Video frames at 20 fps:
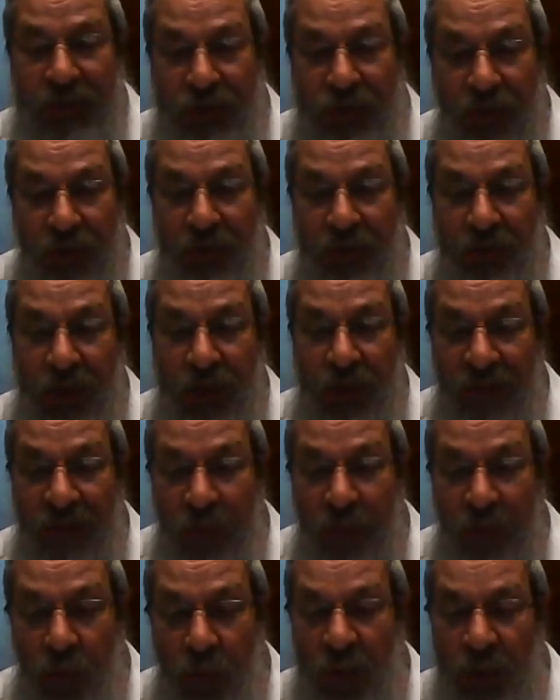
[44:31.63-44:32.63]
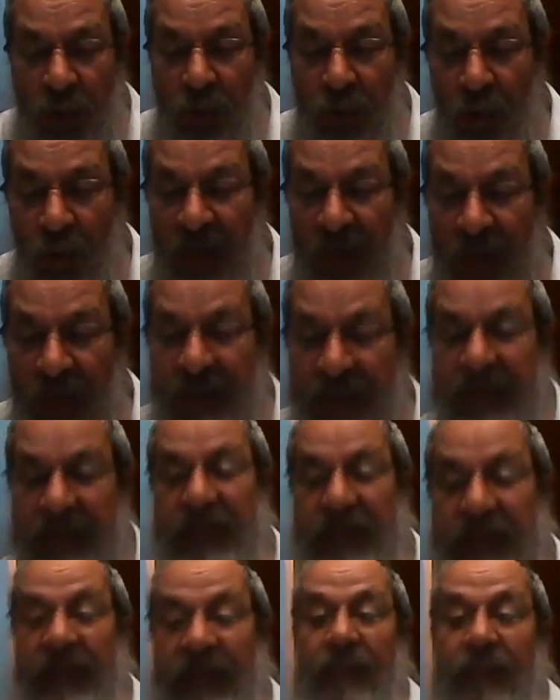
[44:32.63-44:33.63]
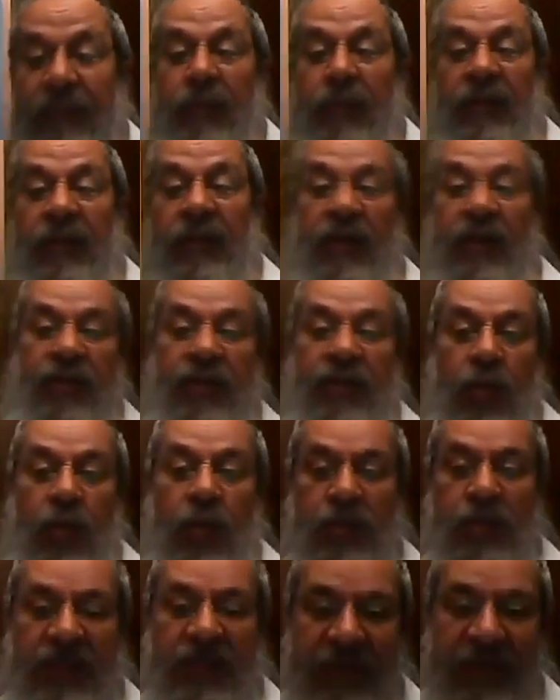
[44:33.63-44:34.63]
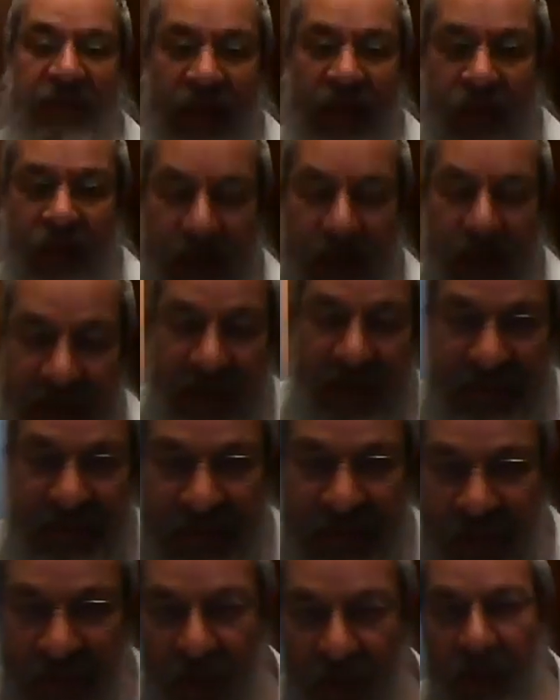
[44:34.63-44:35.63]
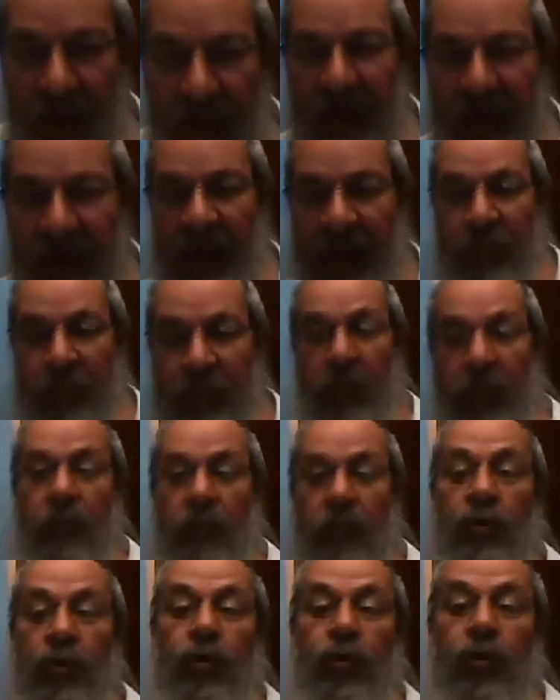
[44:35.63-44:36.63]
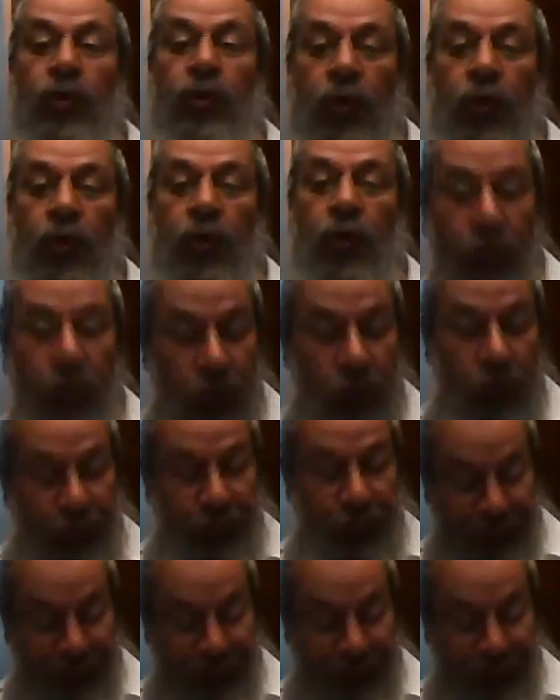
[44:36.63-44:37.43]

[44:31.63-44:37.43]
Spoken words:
told of who it was, but there was another Hasidic Rebbe who